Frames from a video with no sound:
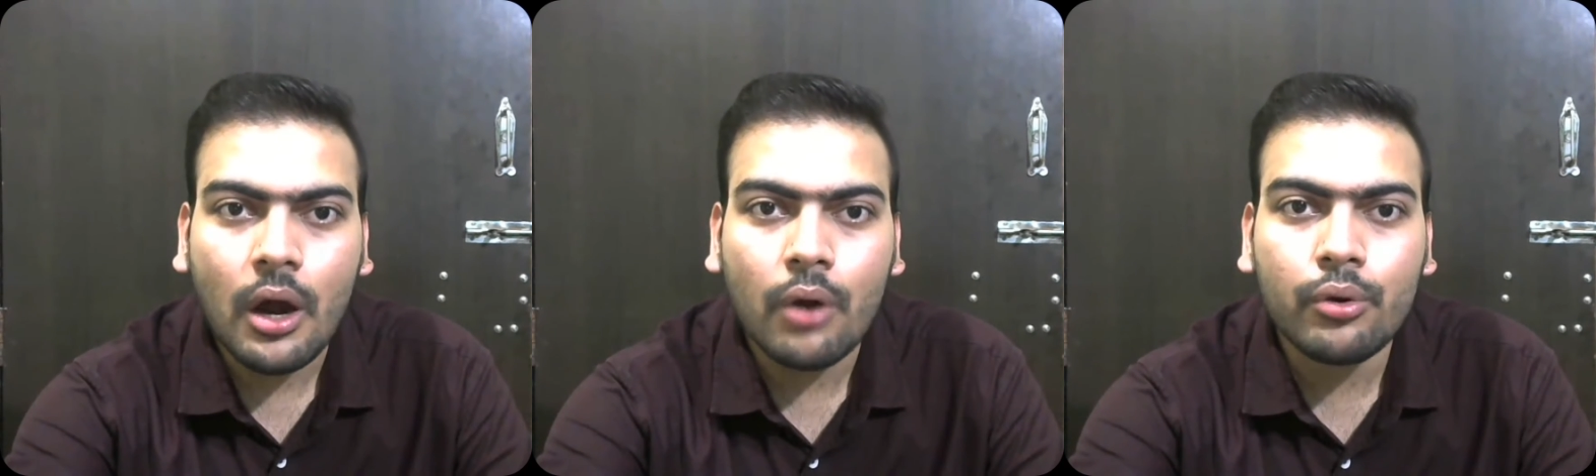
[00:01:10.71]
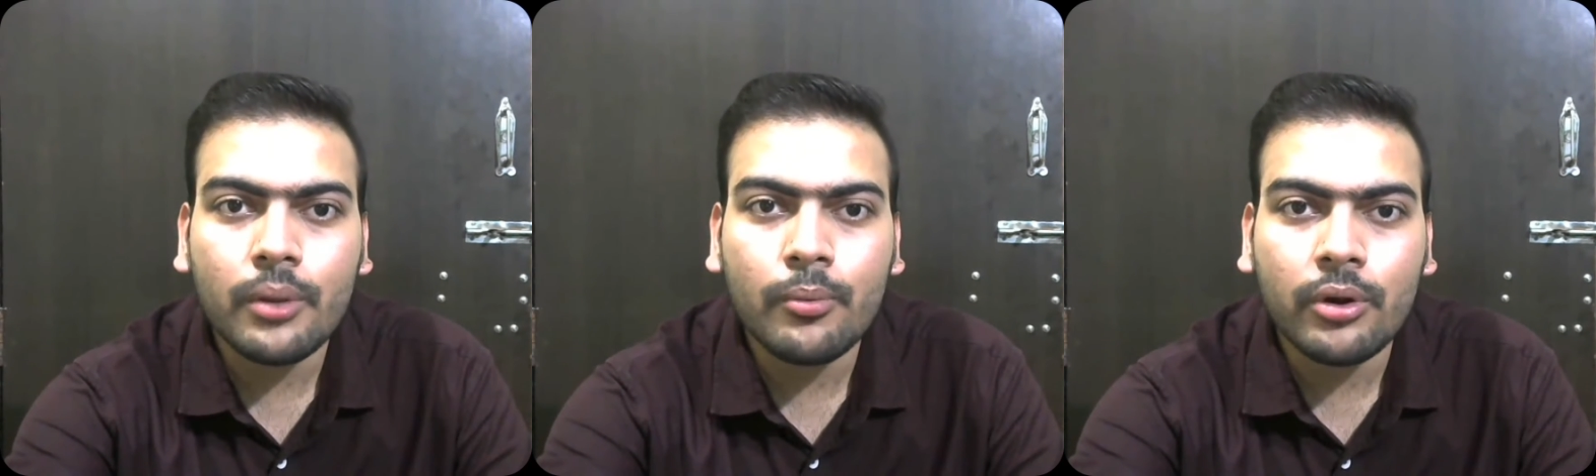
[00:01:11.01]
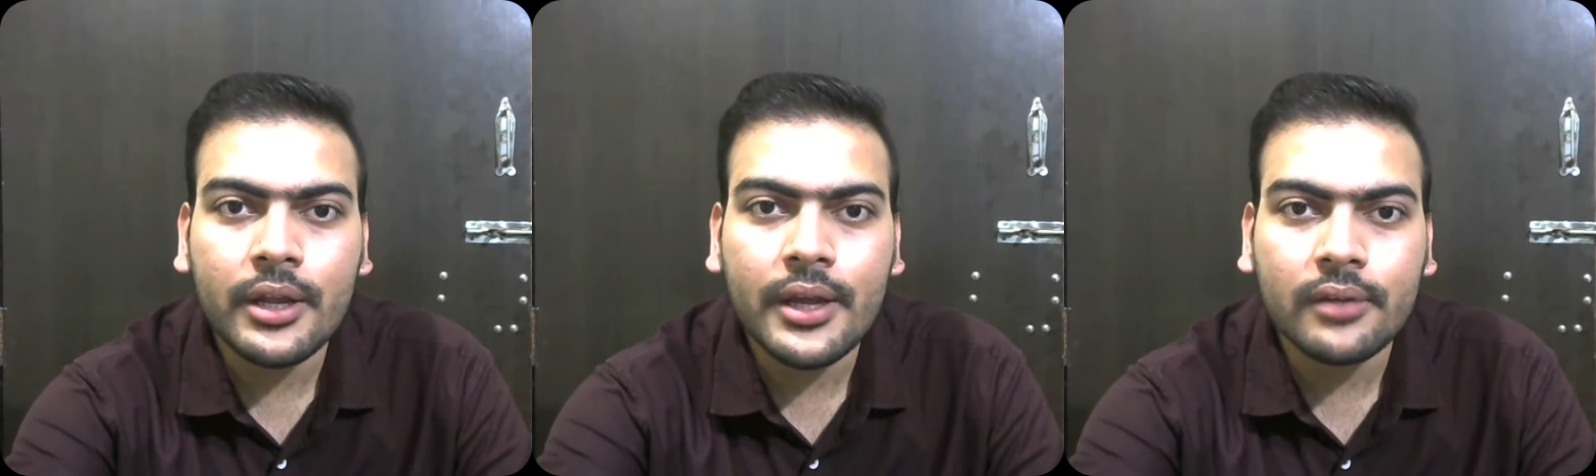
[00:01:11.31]
how to
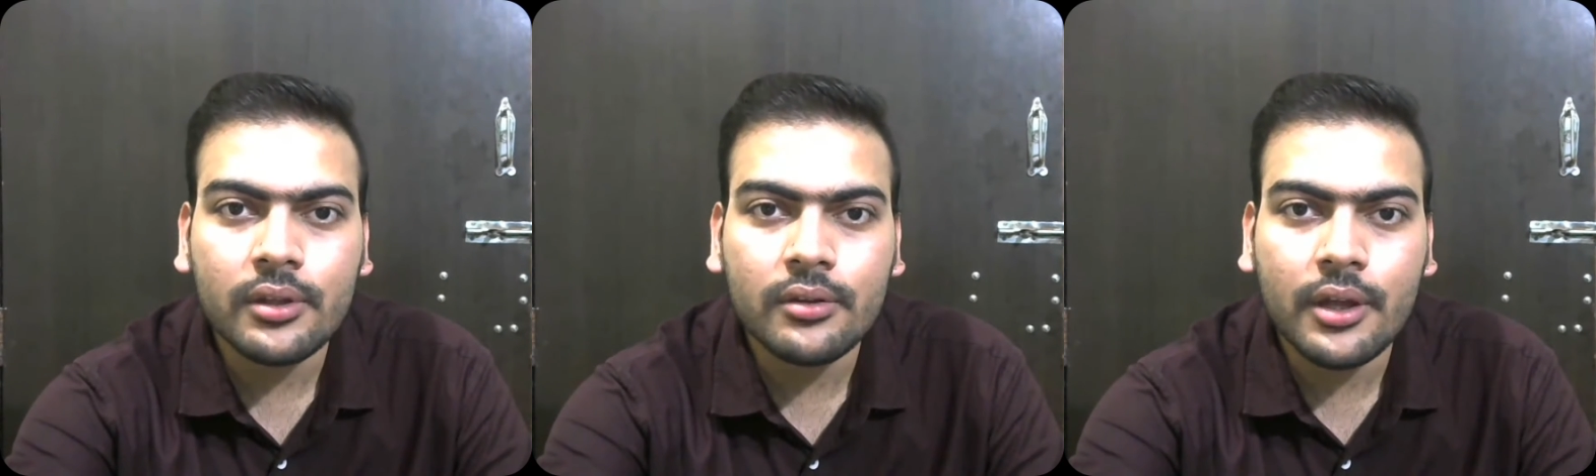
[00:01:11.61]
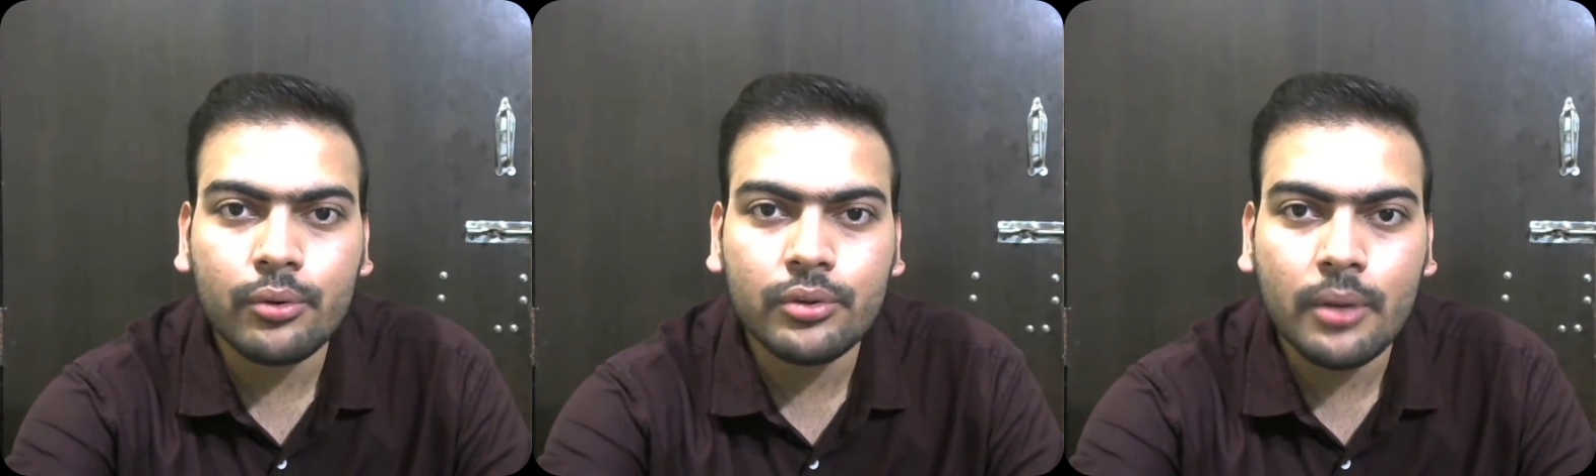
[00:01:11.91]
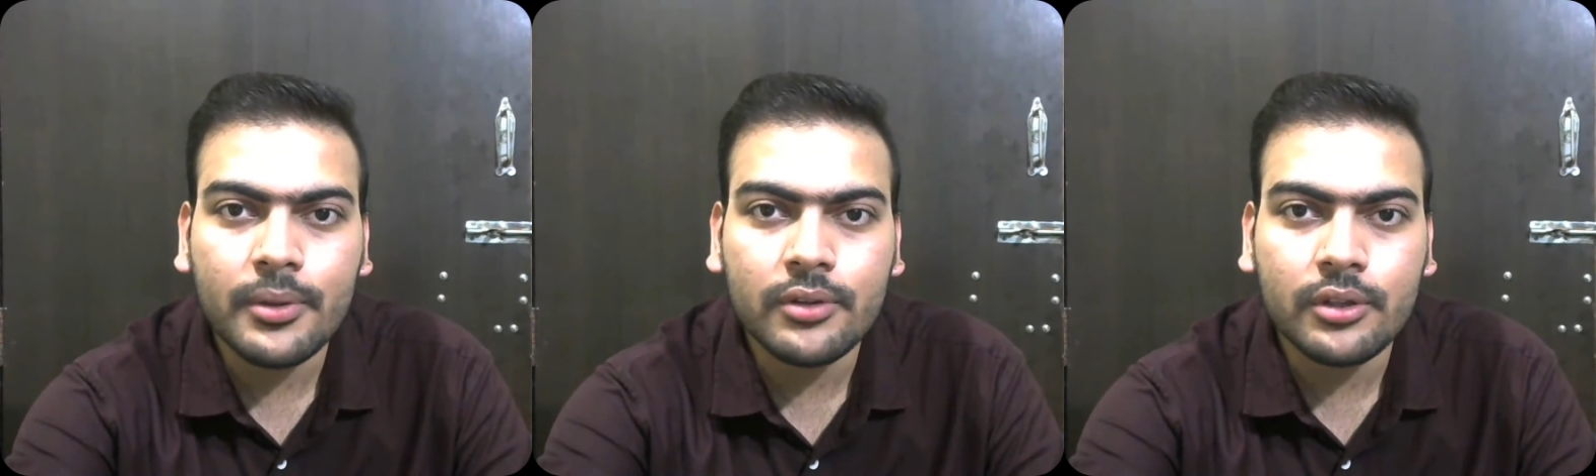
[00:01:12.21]
remotely access the
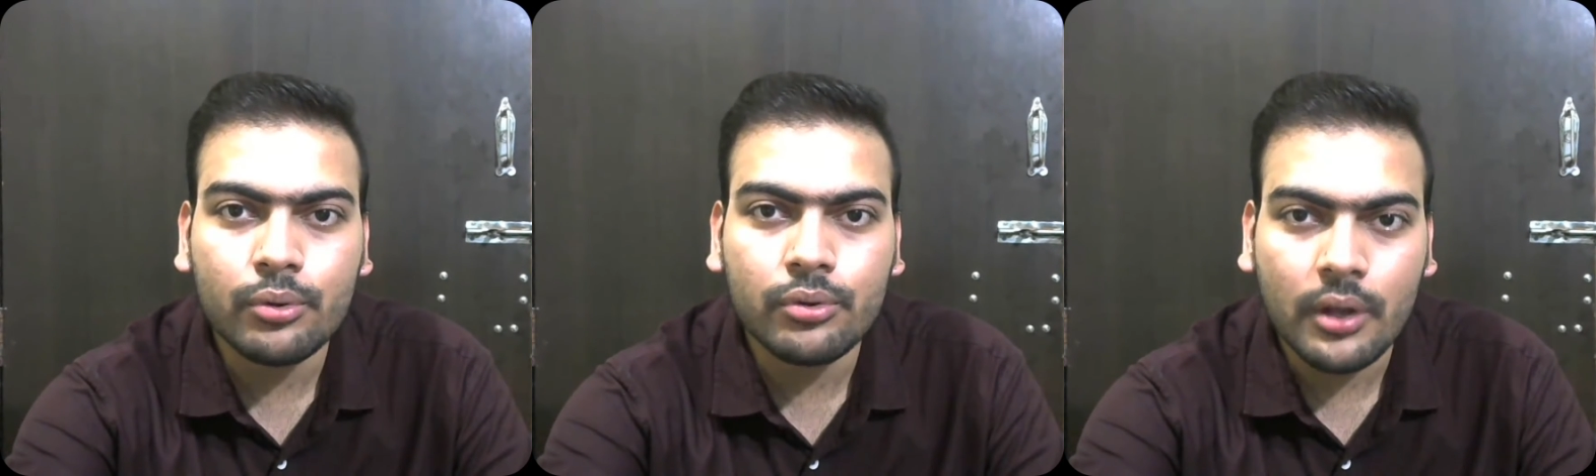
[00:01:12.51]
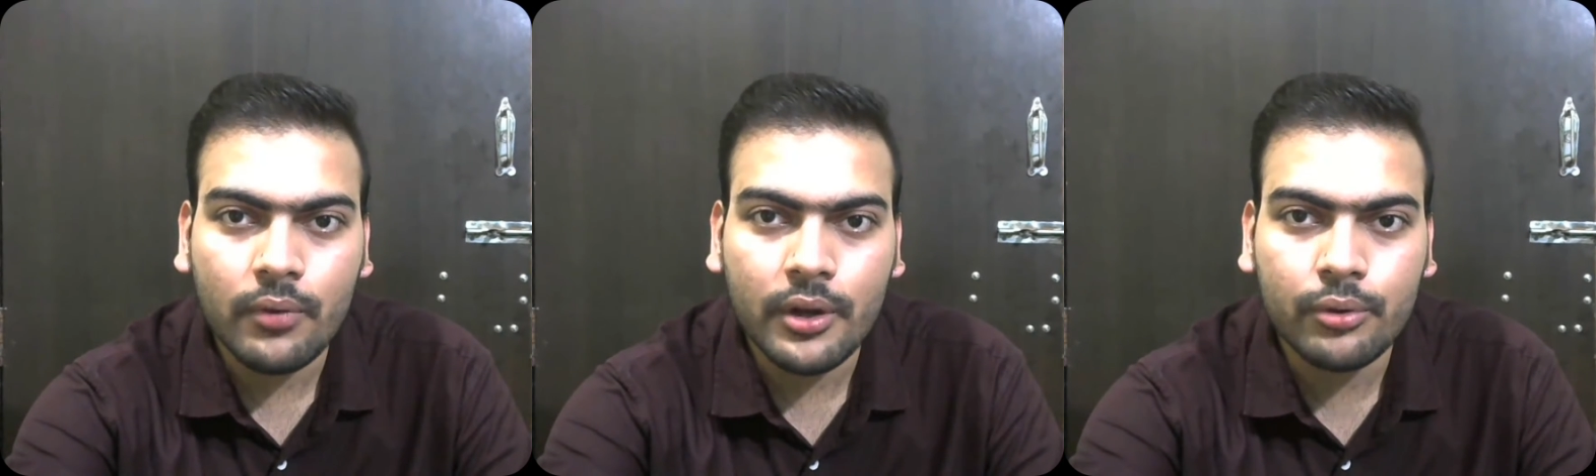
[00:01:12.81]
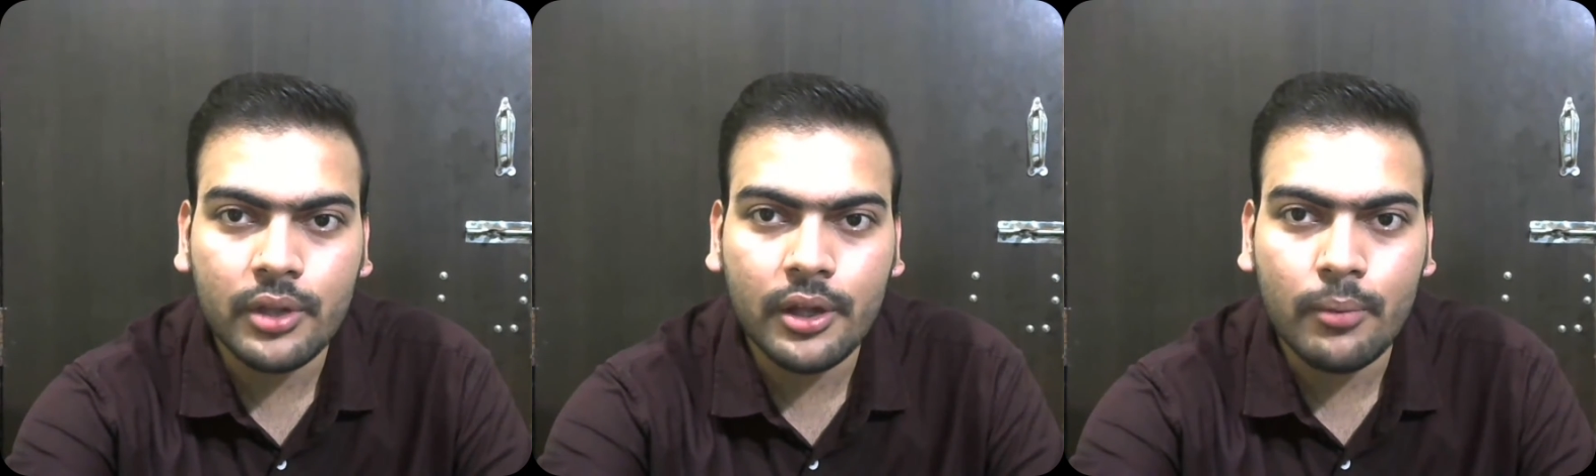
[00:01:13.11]
user PC through server
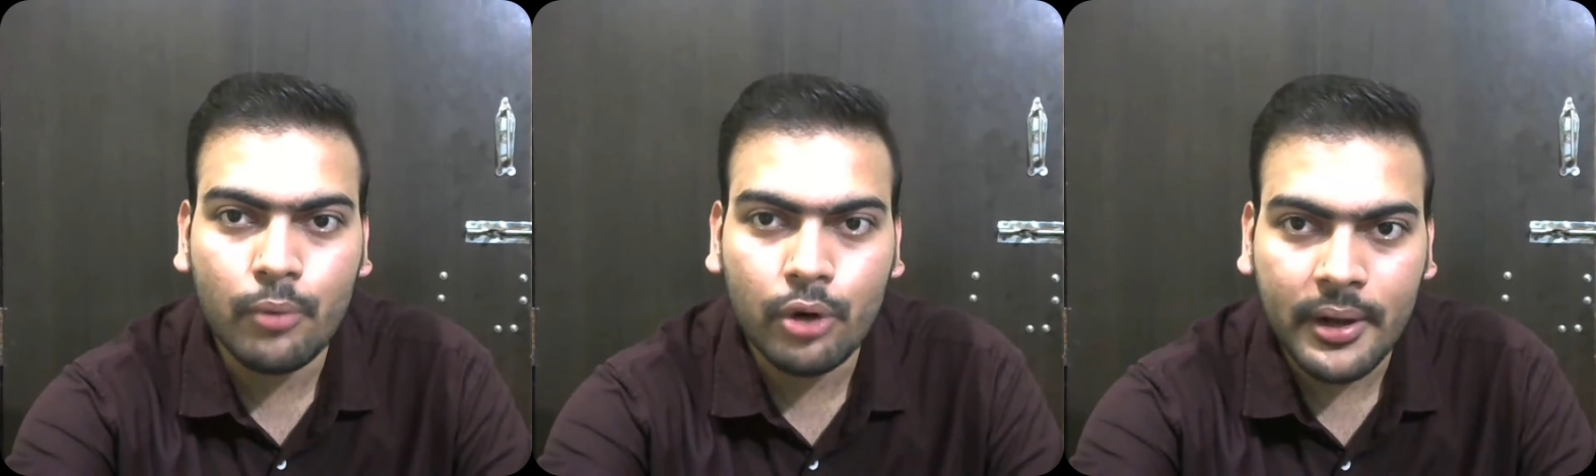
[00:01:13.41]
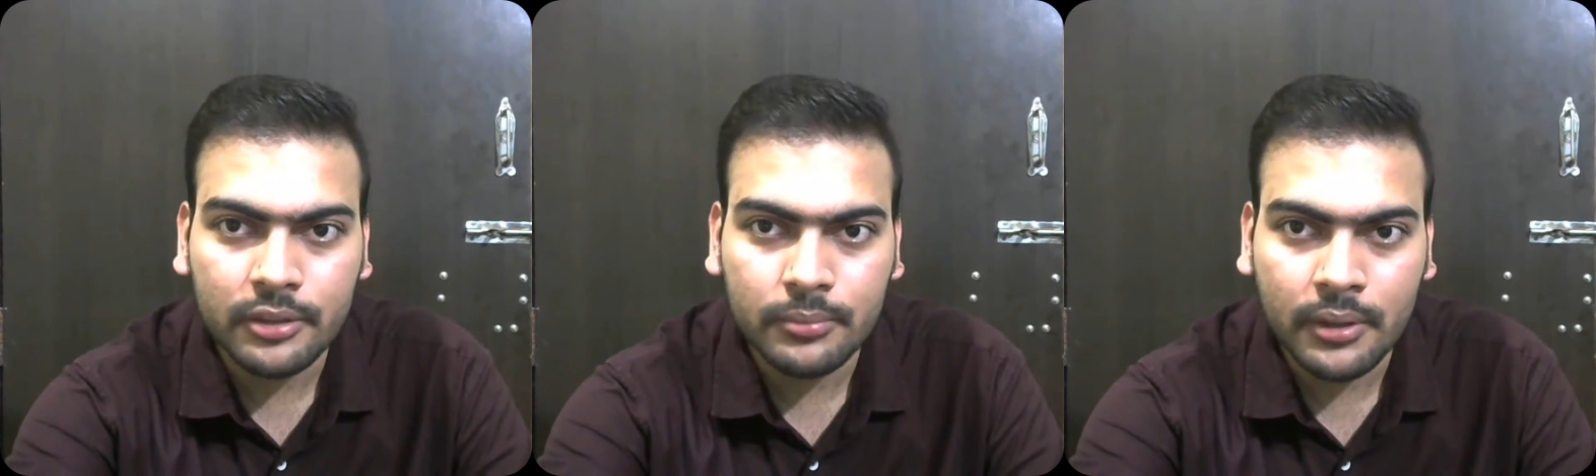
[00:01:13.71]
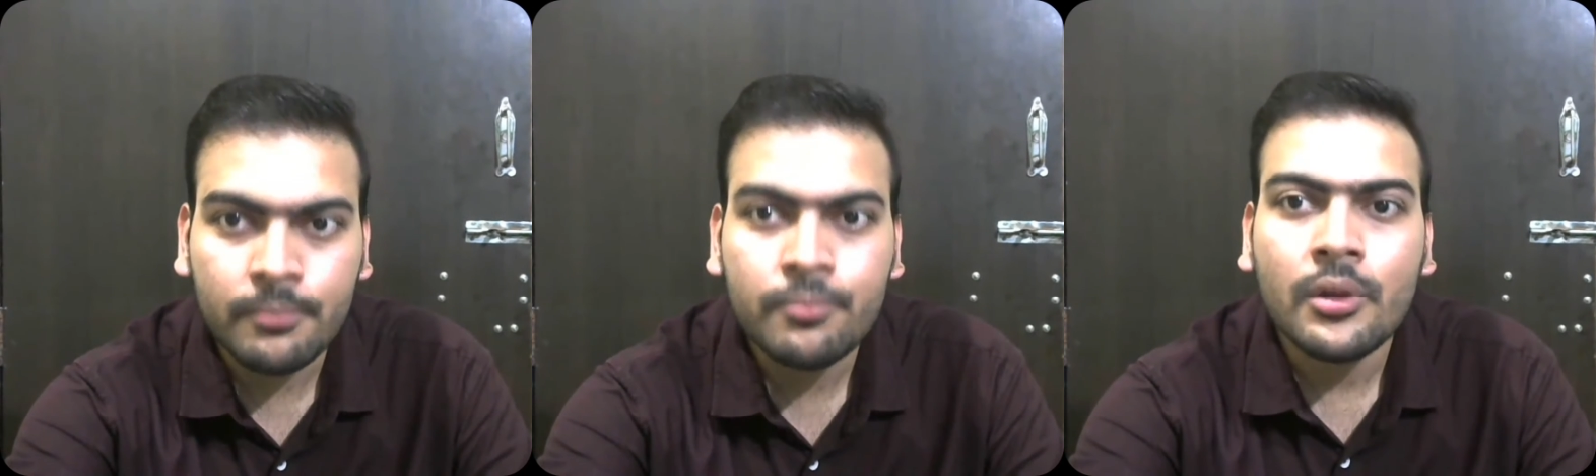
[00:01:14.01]
using remote management.